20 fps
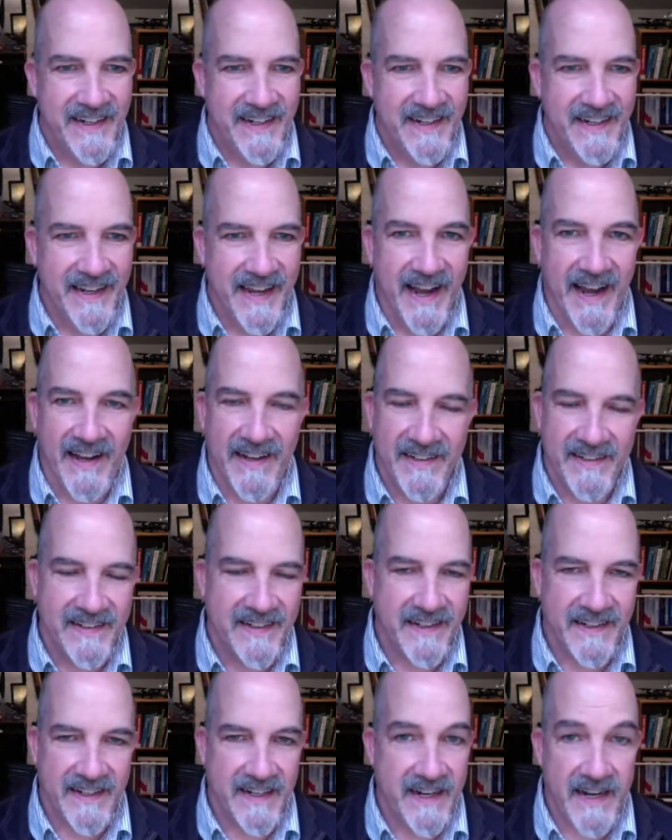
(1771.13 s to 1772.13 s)
Yeah.
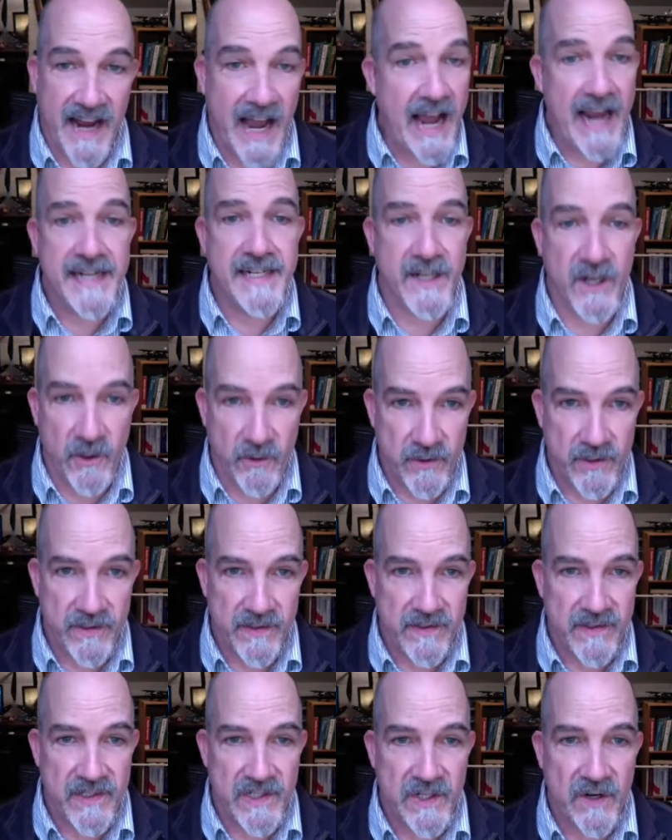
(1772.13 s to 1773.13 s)
And I don't.
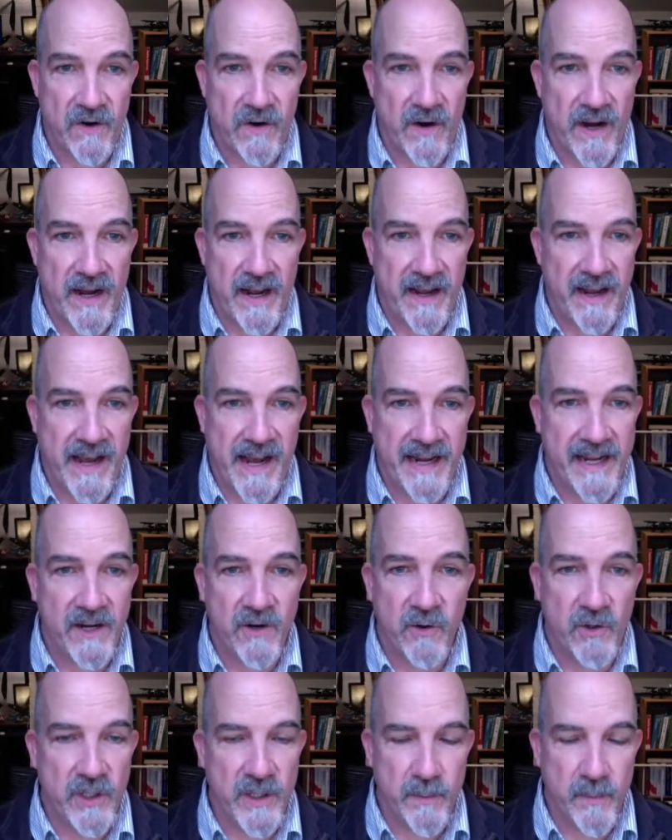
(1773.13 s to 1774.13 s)
So I can
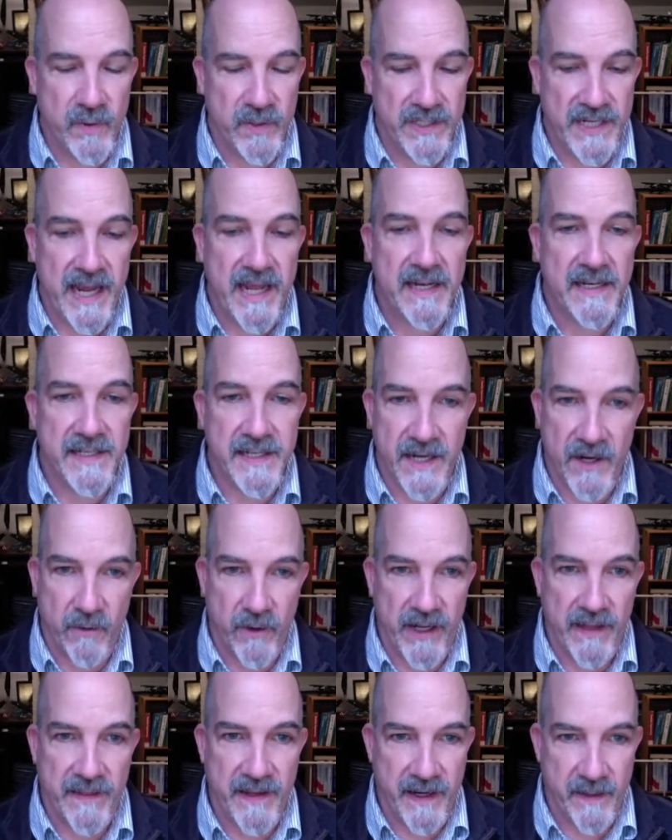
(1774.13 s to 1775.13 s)
only pretend to know
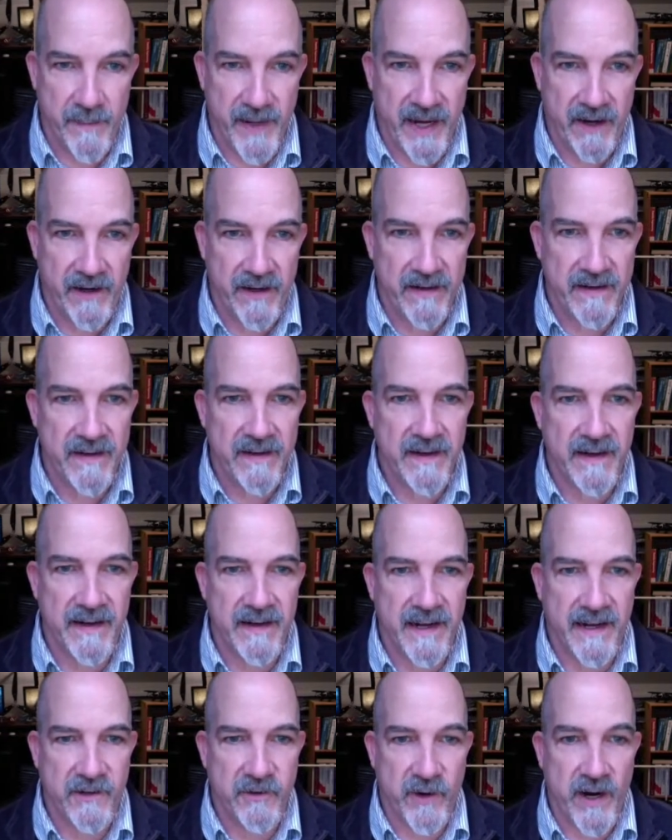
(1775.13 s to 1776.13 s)
anything about it. And
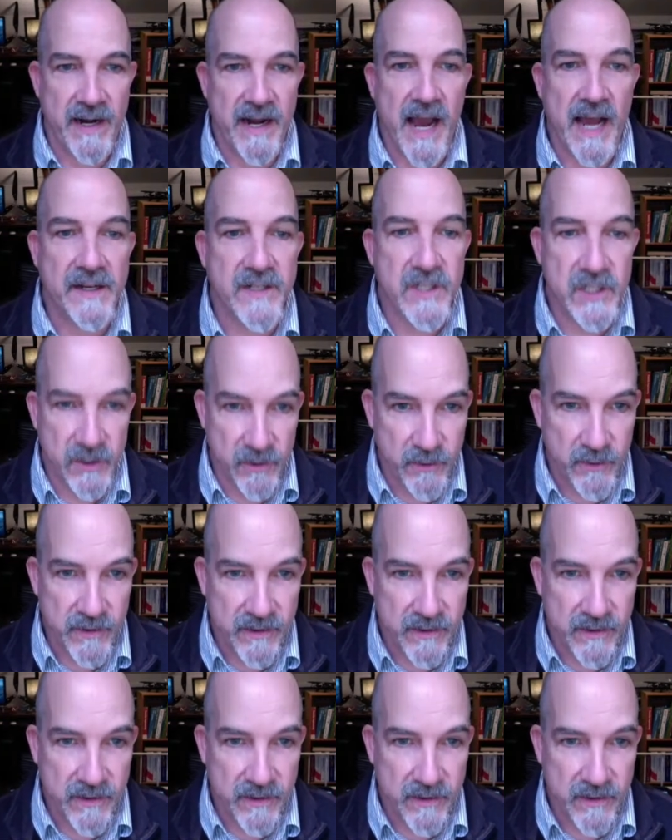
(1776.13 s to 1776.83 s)
I try not to.